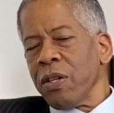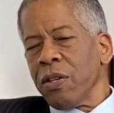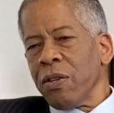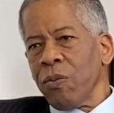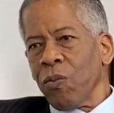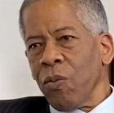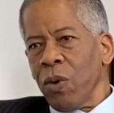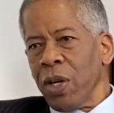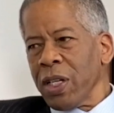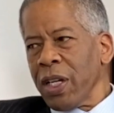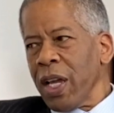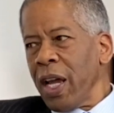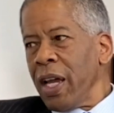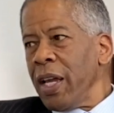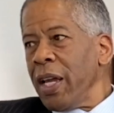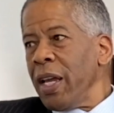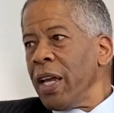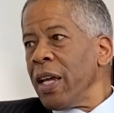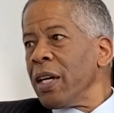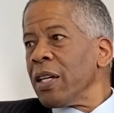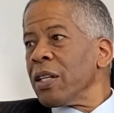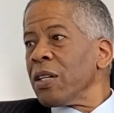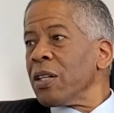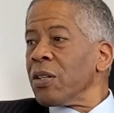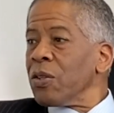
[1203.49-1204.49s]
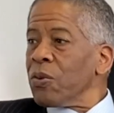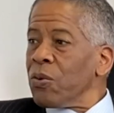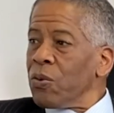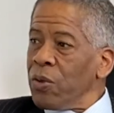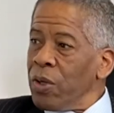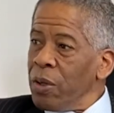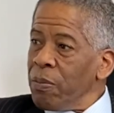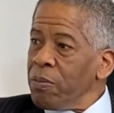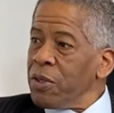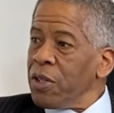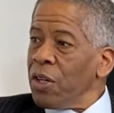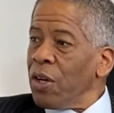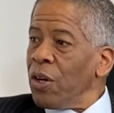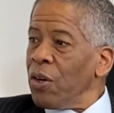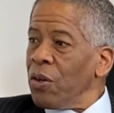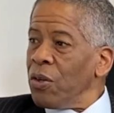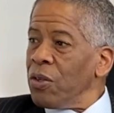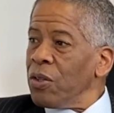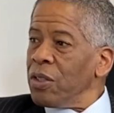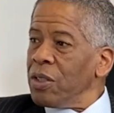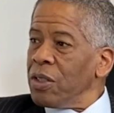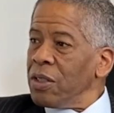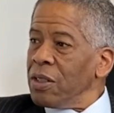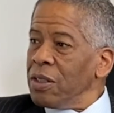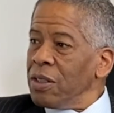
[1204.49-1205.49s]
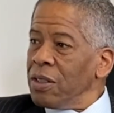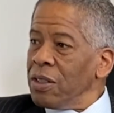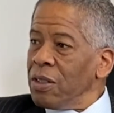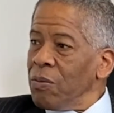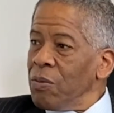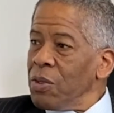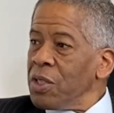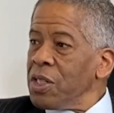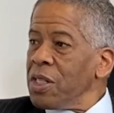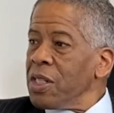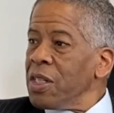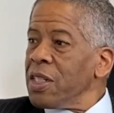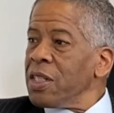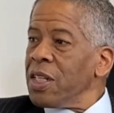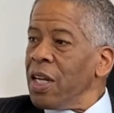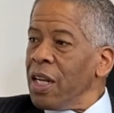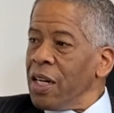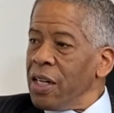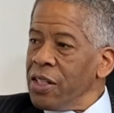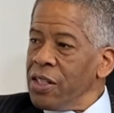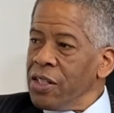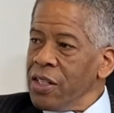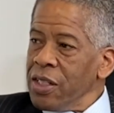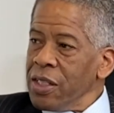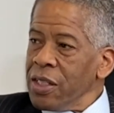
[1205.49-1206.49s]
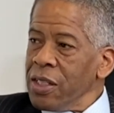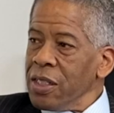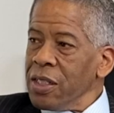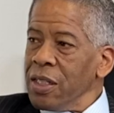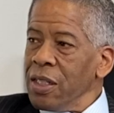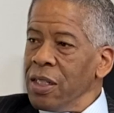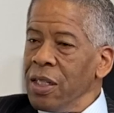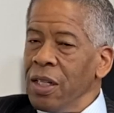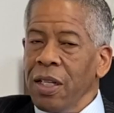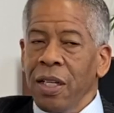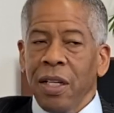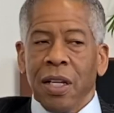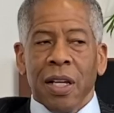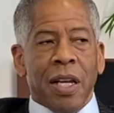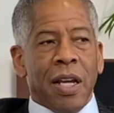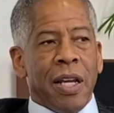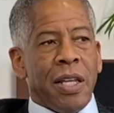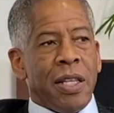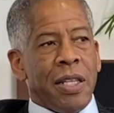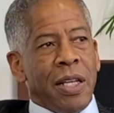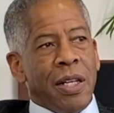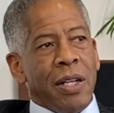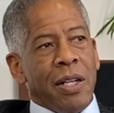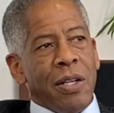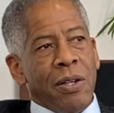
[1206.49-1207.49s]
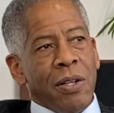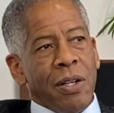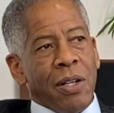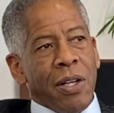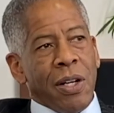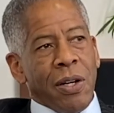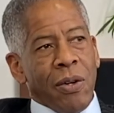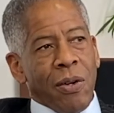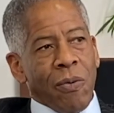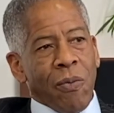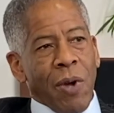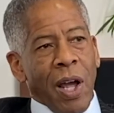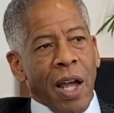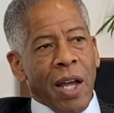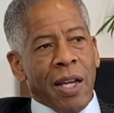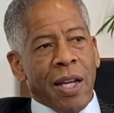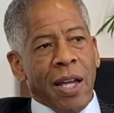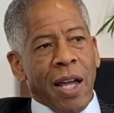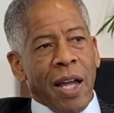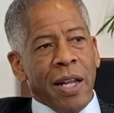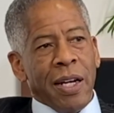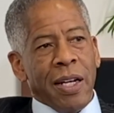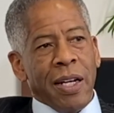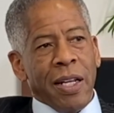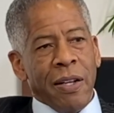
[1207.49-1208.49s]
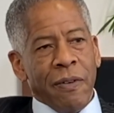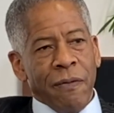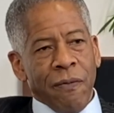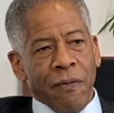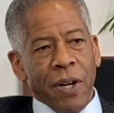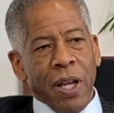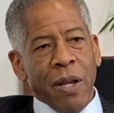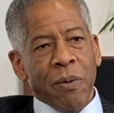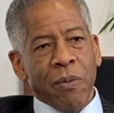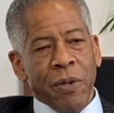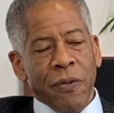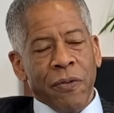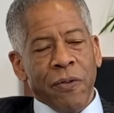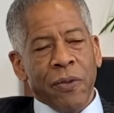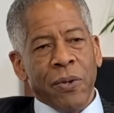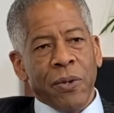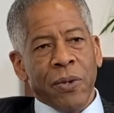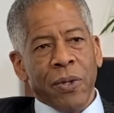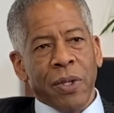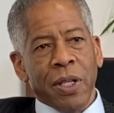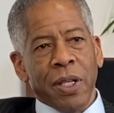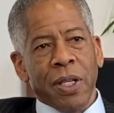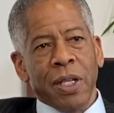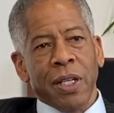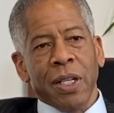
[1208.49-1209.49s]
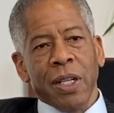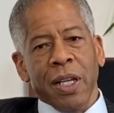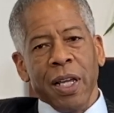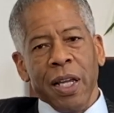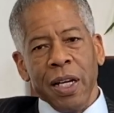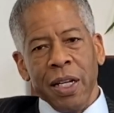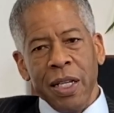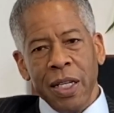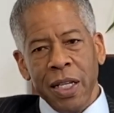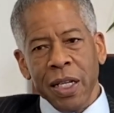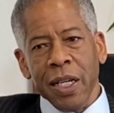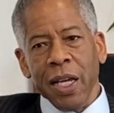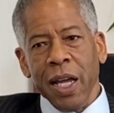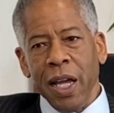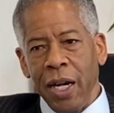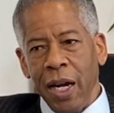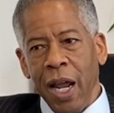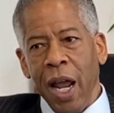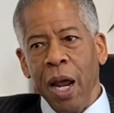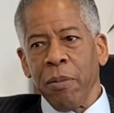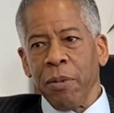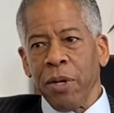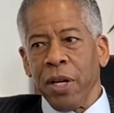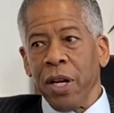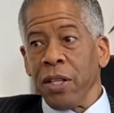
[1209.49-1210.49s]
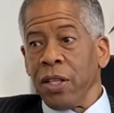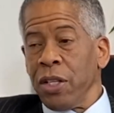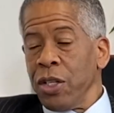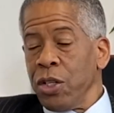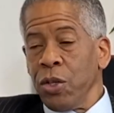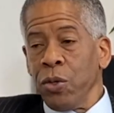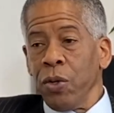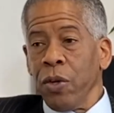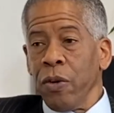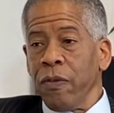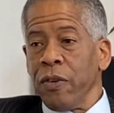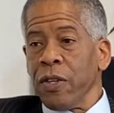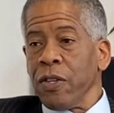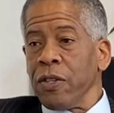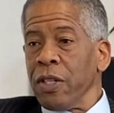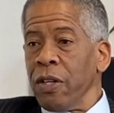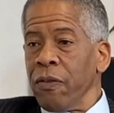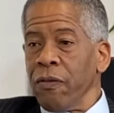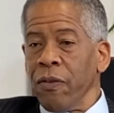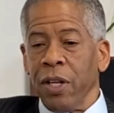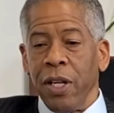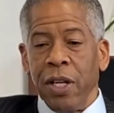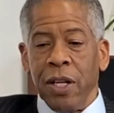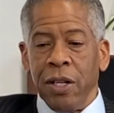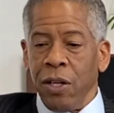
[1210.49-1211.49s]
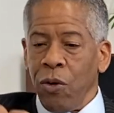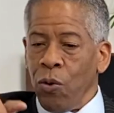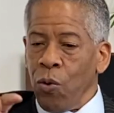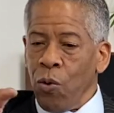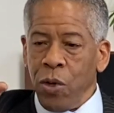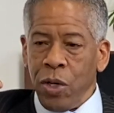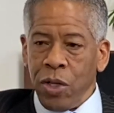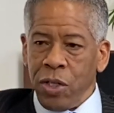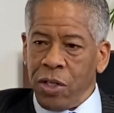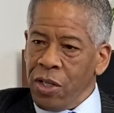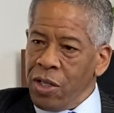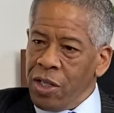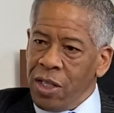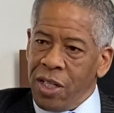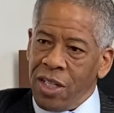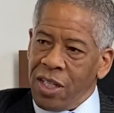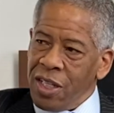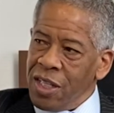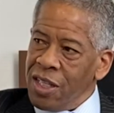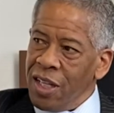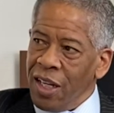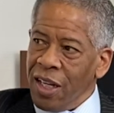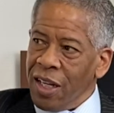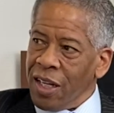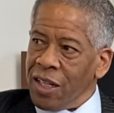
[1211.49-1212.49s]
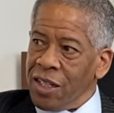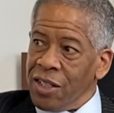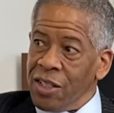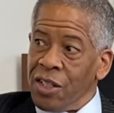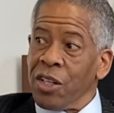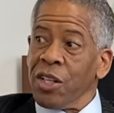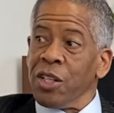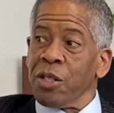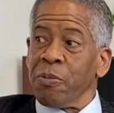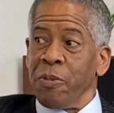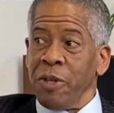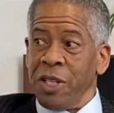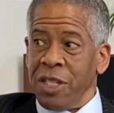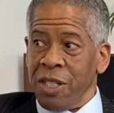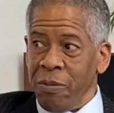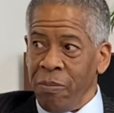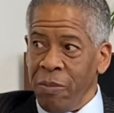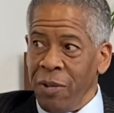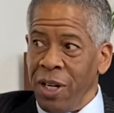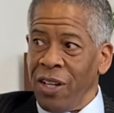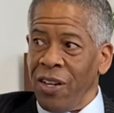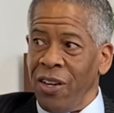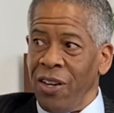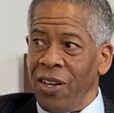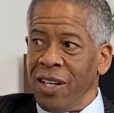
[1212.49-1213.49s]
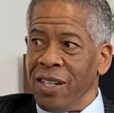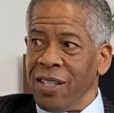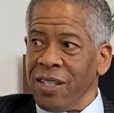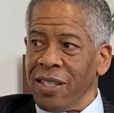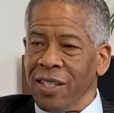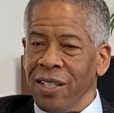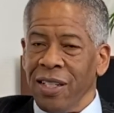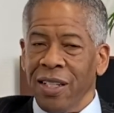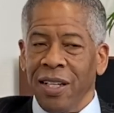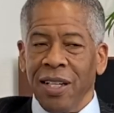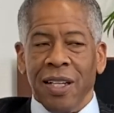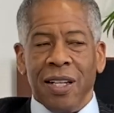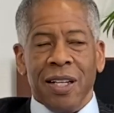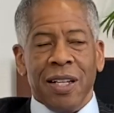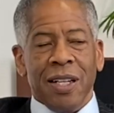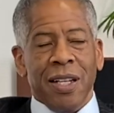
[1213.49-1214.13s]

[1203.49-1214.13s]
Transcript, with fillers: One guy had crypto, right, which is intelligence. Oh yeah. And then I got in-flight refueling, and he got Abernathy, two of us, and the orders are this thick. Right. He's gonna spend some money on us. Right.